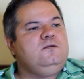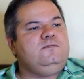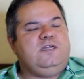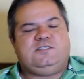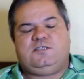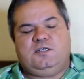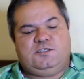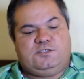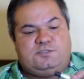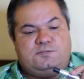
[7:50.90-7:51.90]
That's
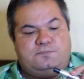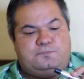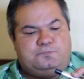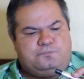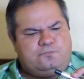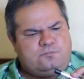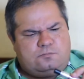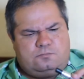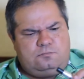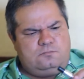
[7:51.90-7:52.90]
delicious.
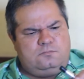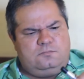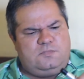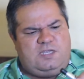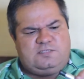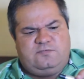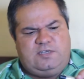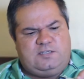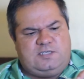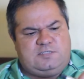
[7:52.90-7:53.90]
That's
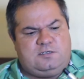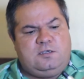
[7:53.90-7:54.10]
fantastic.